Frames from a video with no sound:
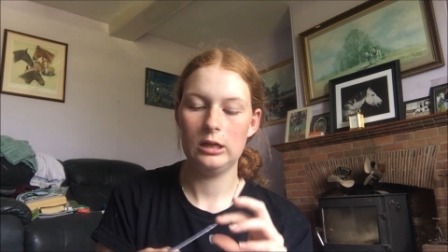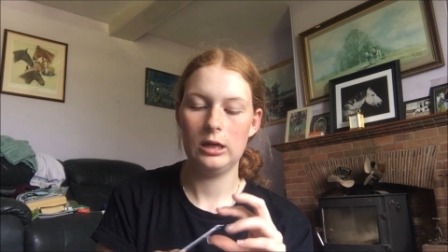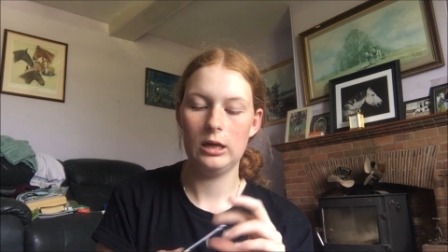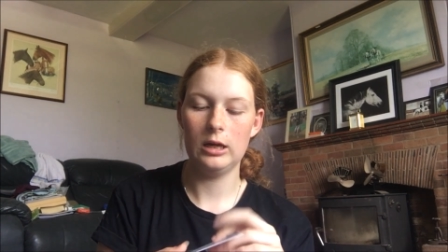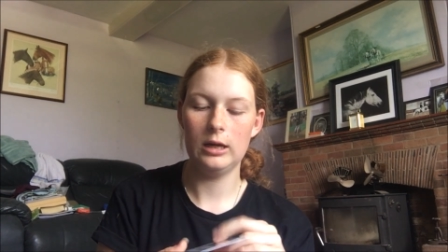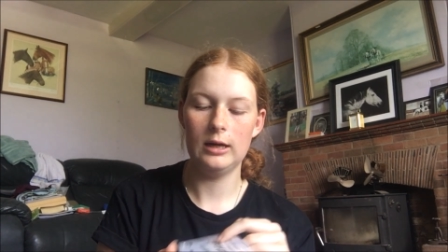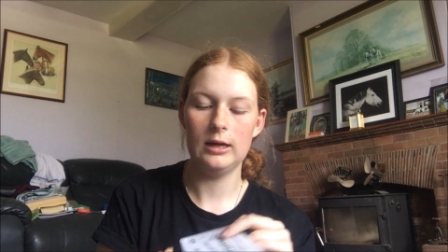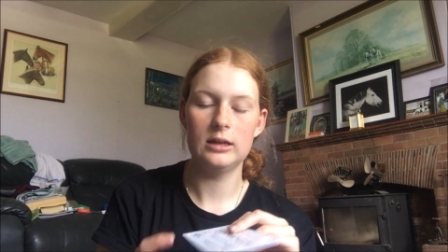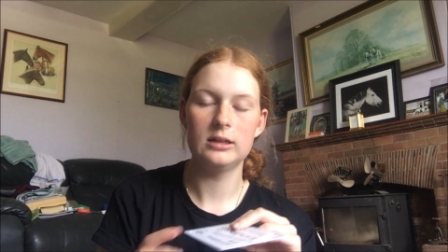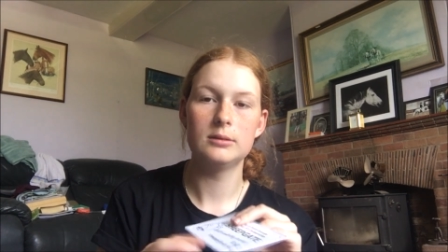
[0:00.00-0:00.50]

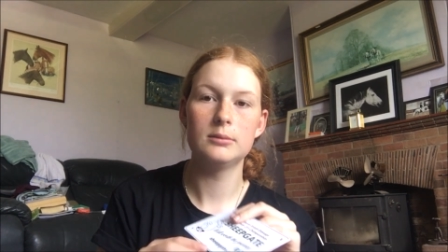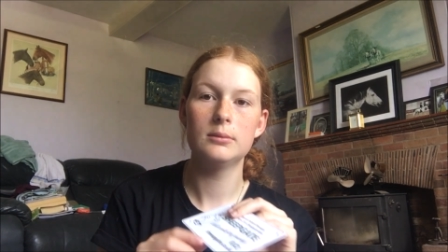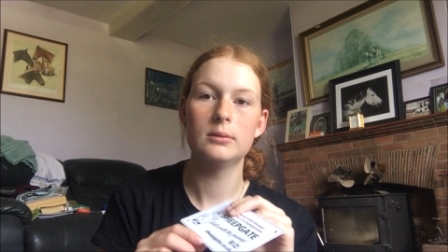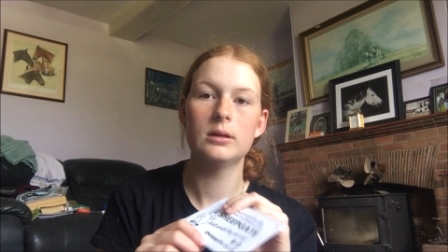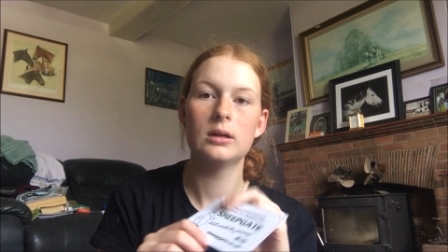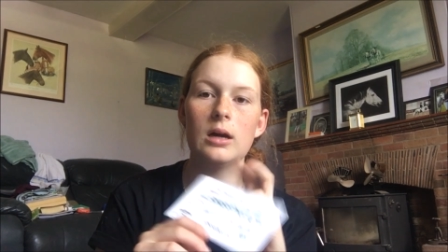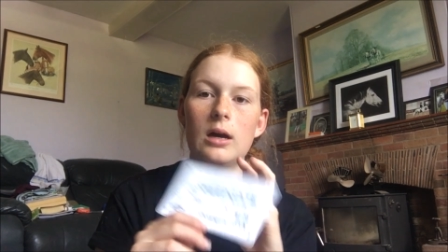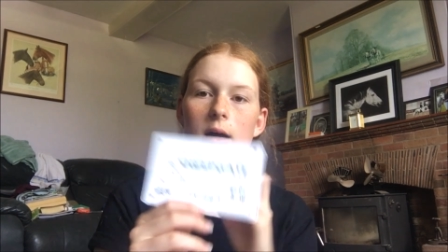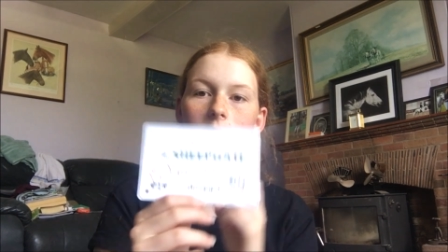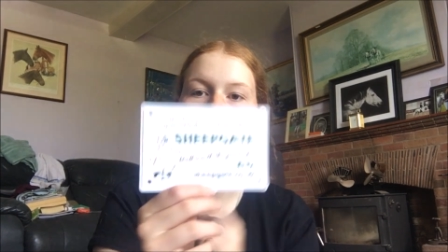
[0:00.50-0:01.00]
Um,
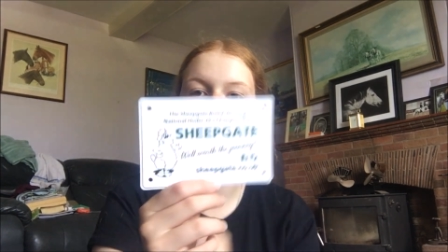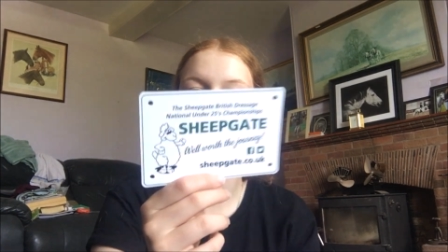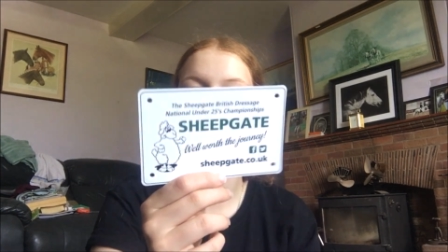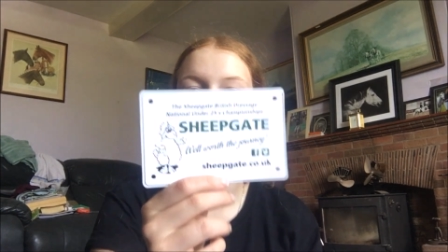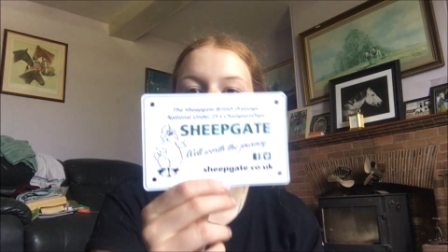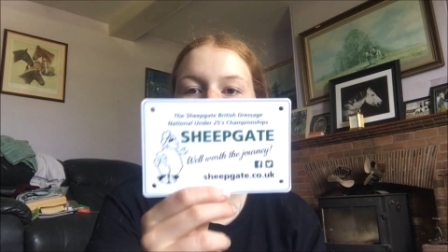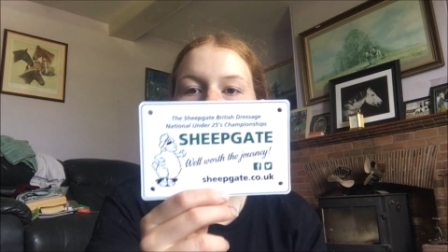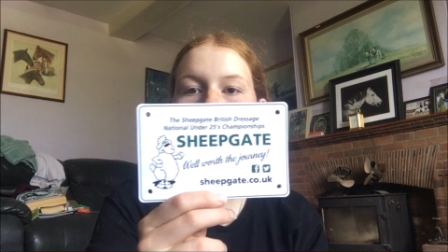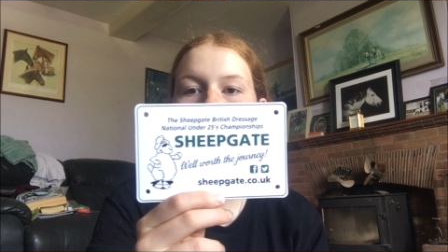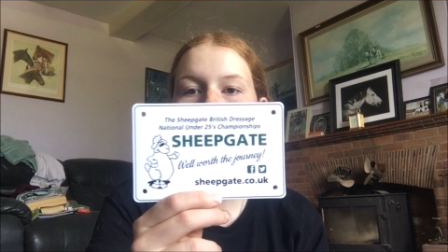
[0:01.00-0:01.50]
our
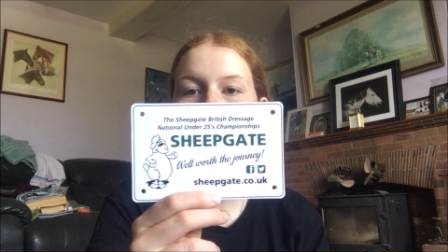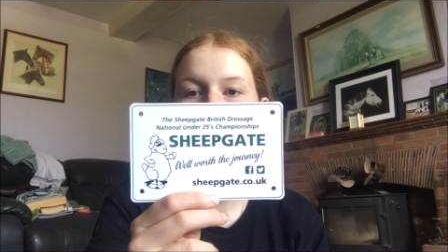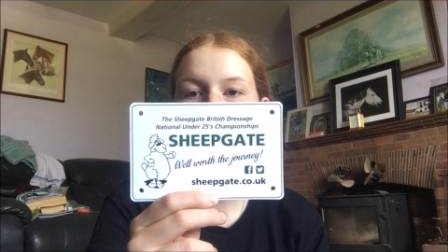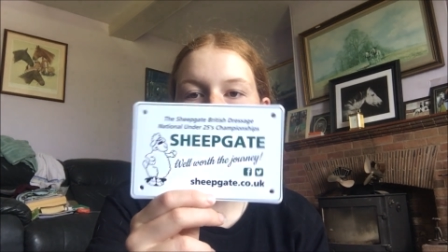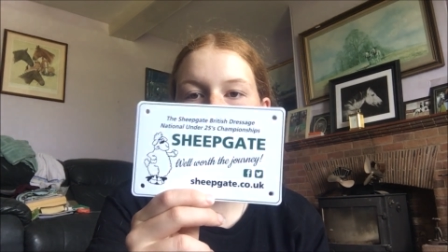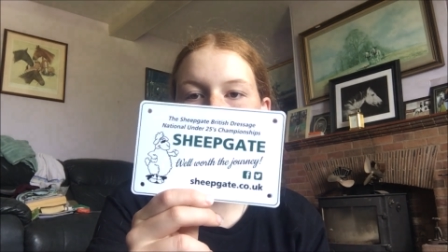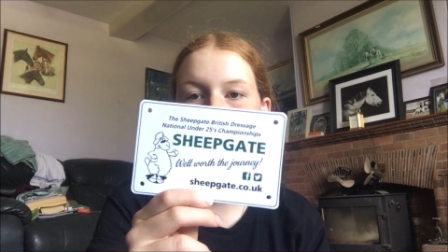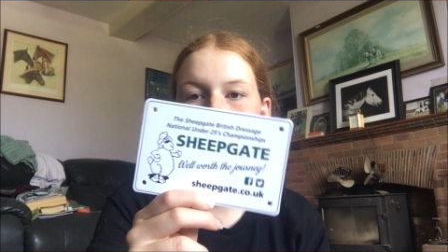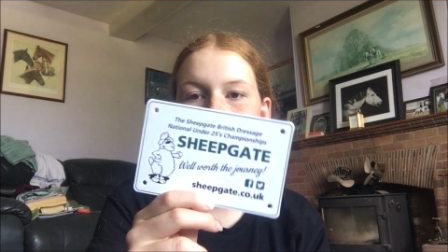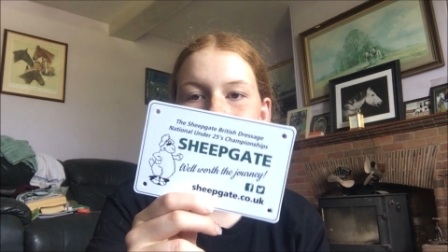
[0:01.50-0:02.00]
stable
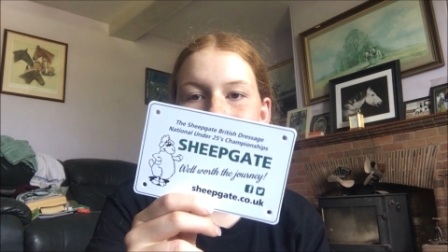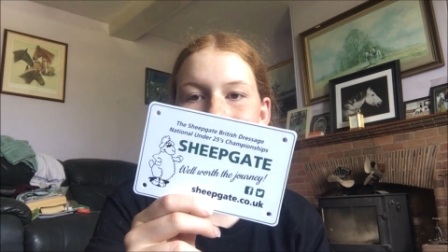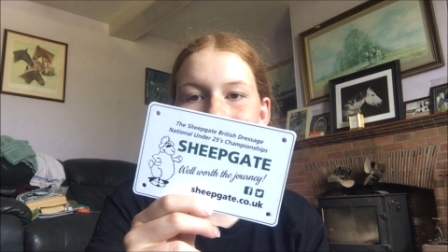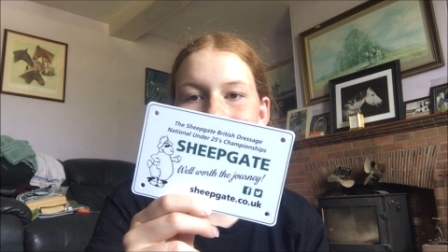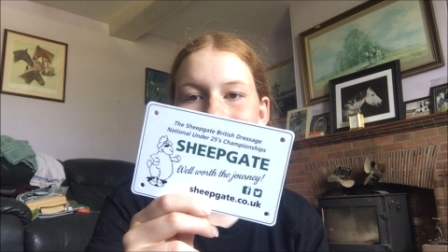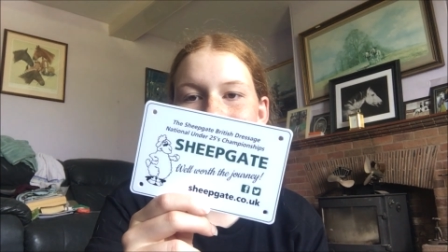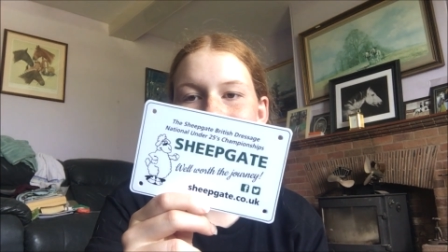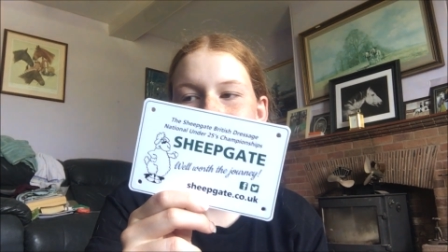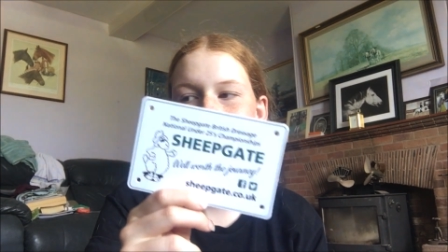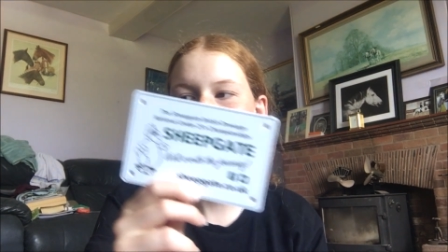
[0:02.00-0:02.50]

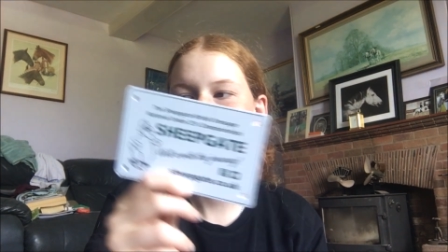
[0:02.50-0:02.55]
plaque